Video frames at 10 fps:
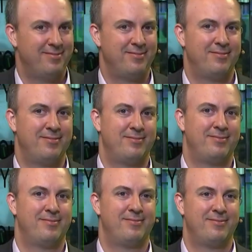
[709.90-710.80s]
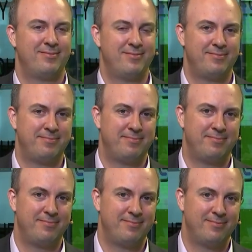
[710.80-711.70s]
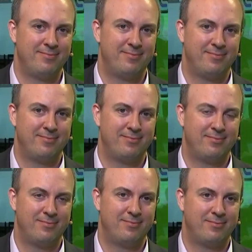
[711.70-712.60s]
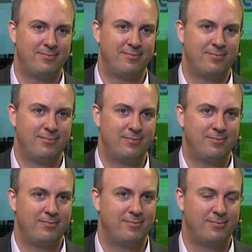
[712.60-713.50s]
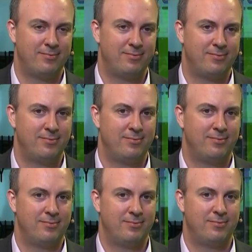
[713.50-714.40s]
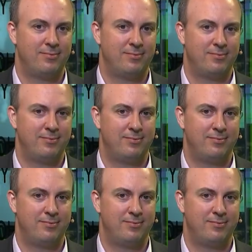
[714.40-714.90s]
(silent)